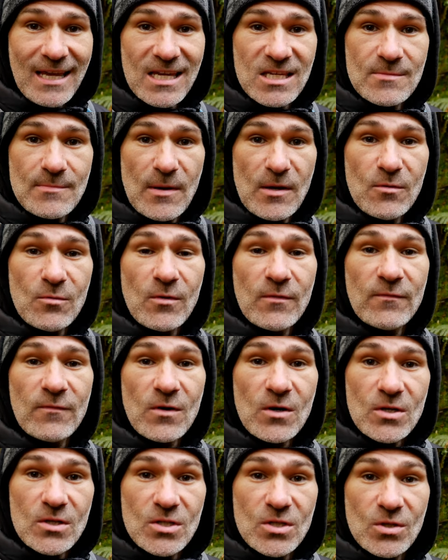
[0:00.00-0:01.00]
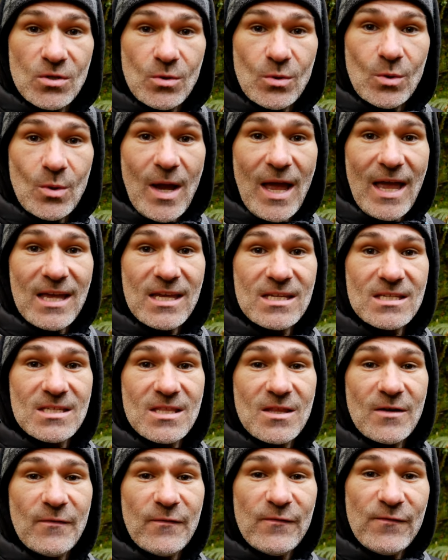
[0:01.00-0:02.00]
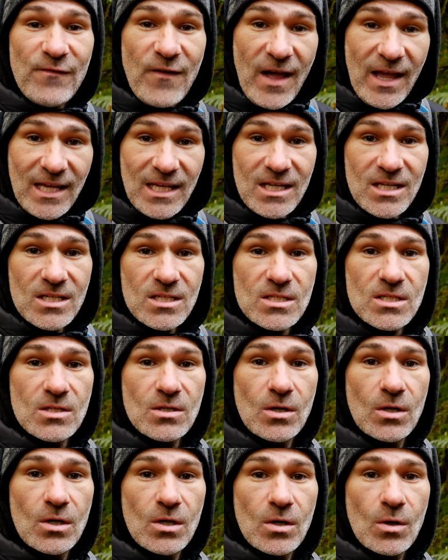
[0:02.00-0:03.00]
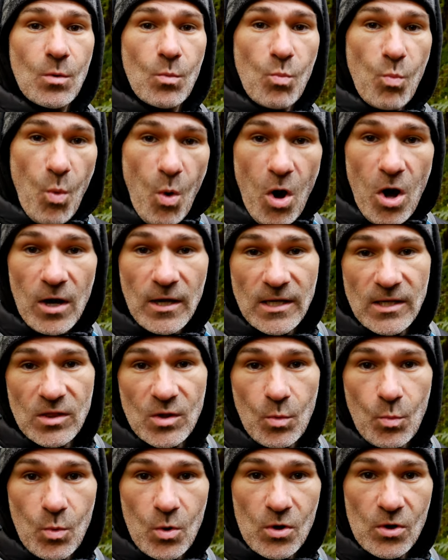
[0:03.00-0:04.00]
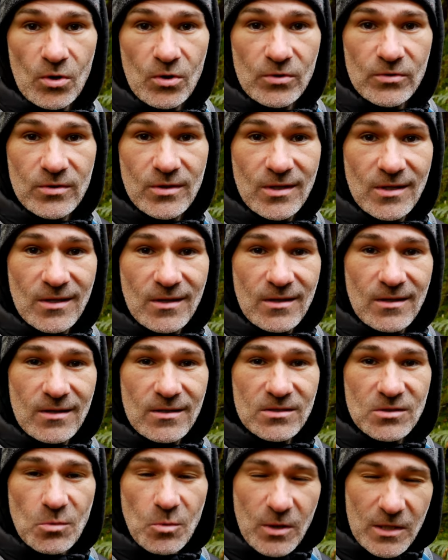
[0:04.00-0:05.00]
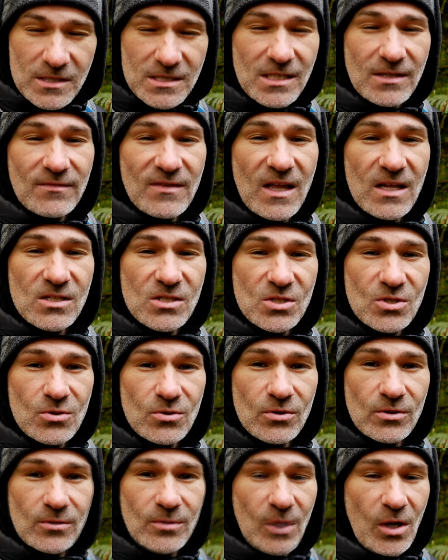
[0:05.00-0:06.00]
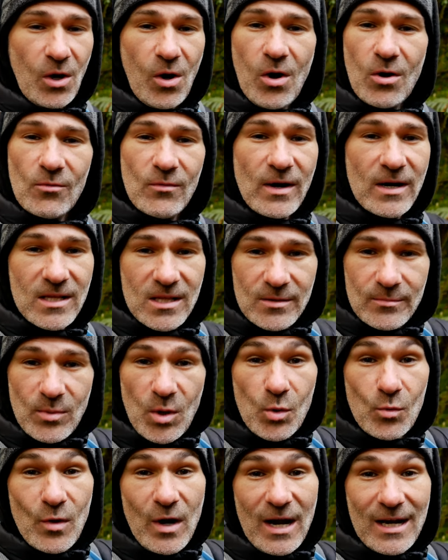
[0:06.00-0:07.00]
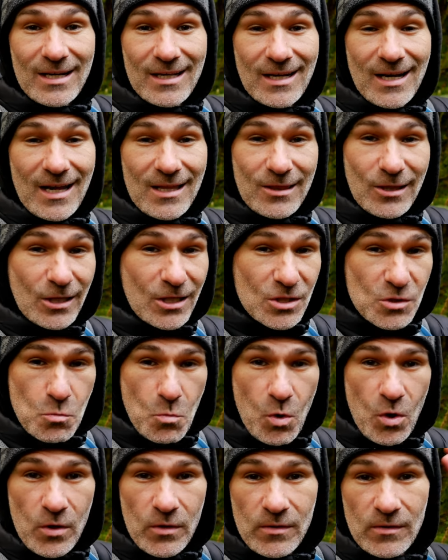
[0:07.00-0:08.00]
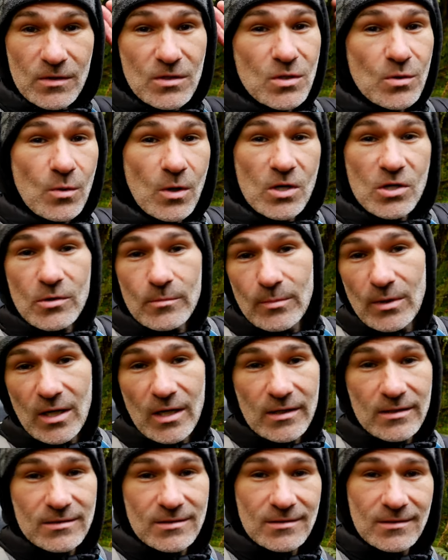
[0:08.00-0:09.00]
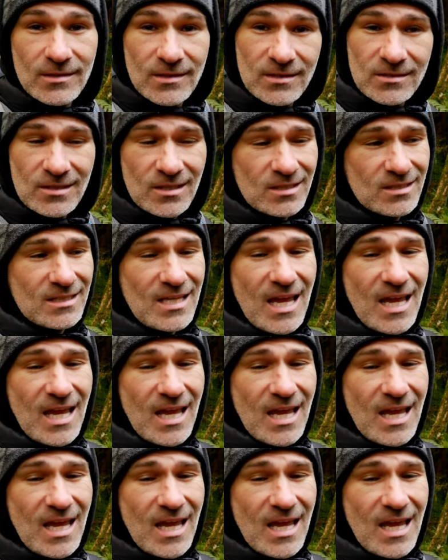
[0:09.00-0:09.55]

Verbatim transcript: has been referred to as the finest walk in the world. So we're going to see if that's true. But already the boat ride in, I think, is worth the two hundred bucks. Just